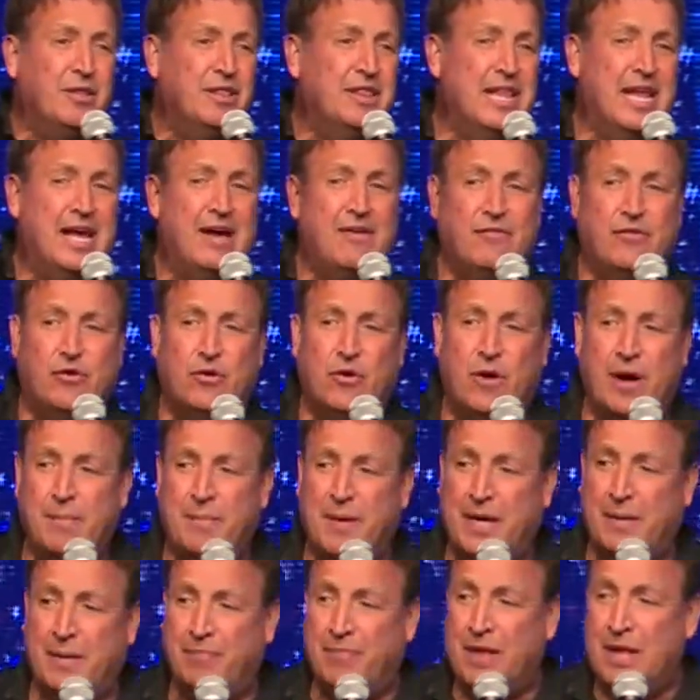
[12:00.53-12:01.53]
level. I
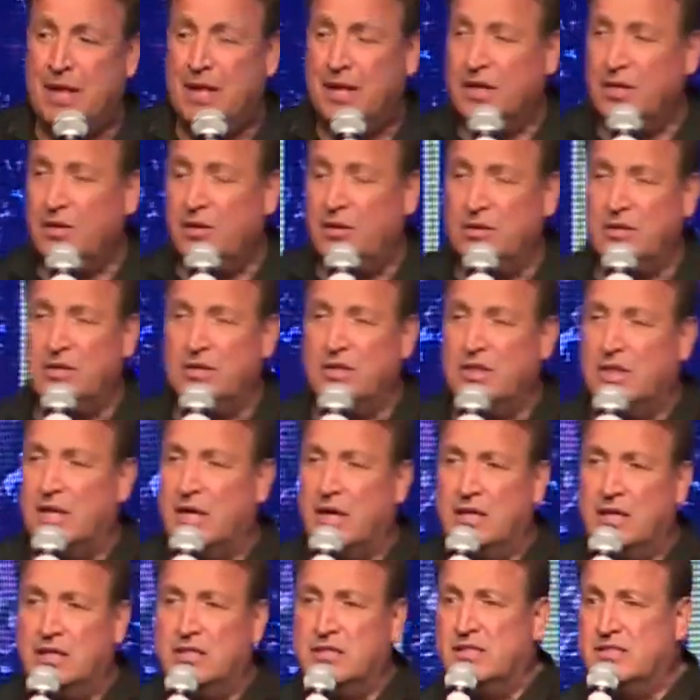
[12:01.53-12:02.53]
mean, you know,
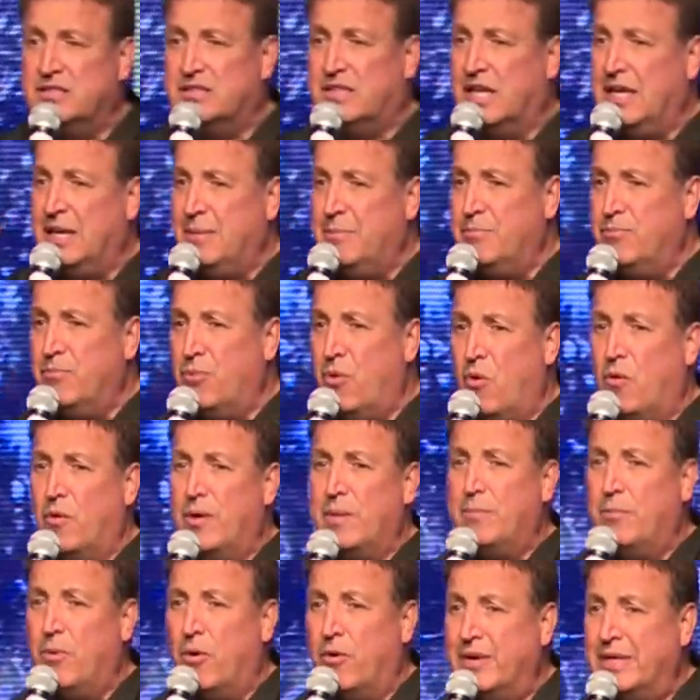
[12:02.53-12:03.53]
the, it's getting more
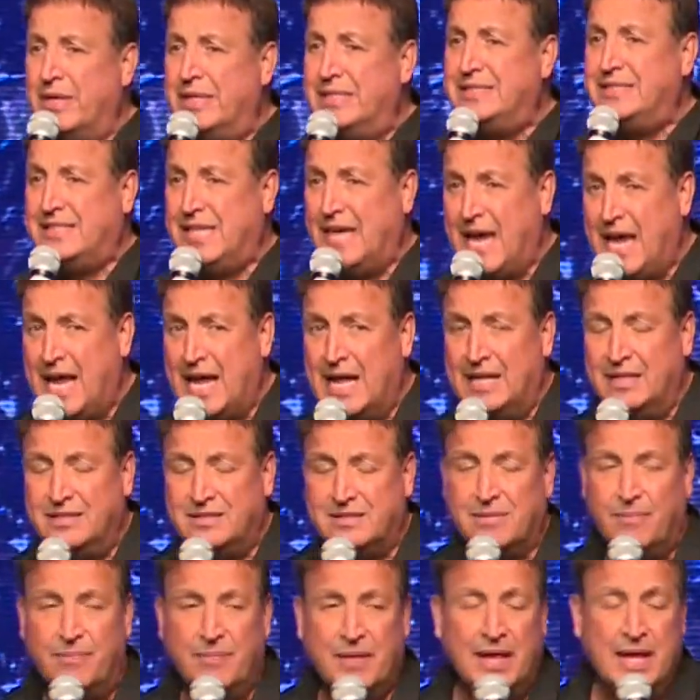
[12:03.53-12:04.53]
and more
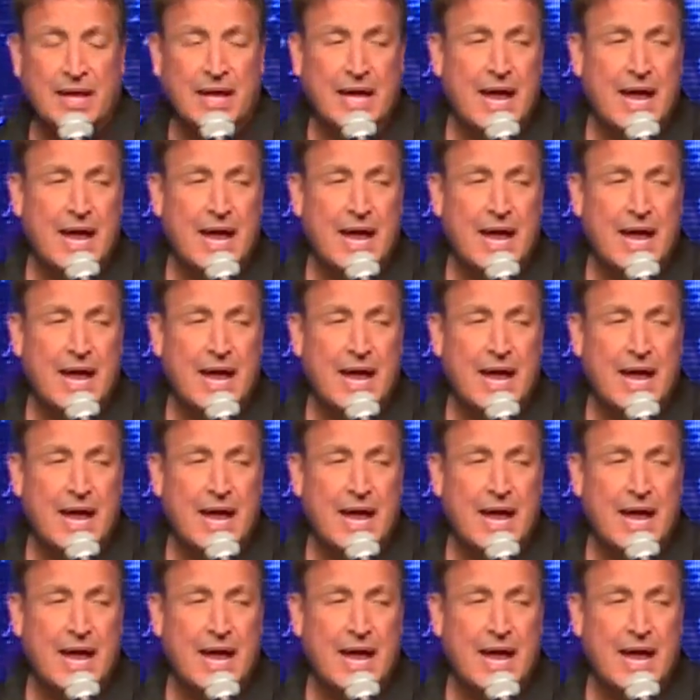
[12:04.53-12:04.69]
intense.